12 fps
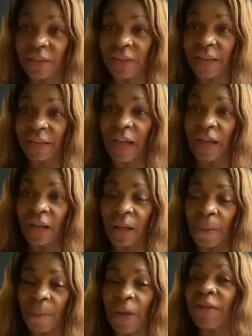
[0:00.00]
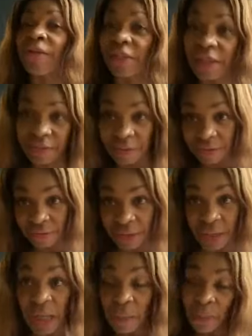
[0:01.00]
That
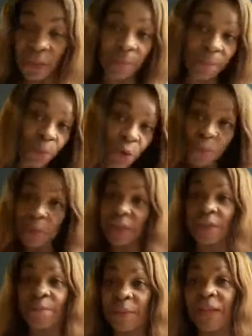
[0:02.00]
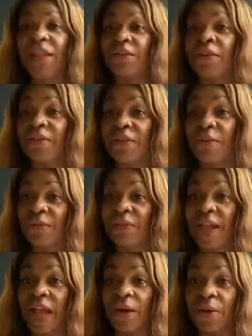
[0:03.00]
uncertainty, but the more we can manage ourselves
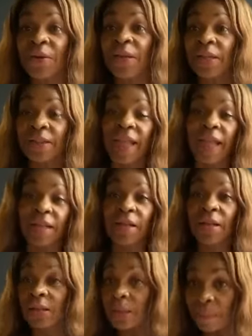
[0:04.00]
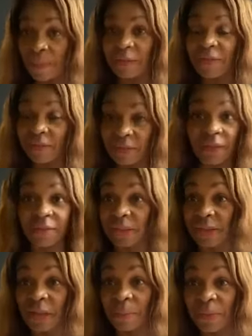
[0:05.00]
now, then the better things are
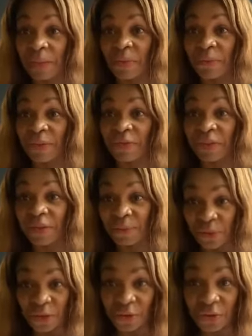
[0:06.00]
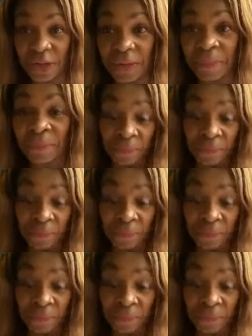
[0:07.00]
going to be with us in the future.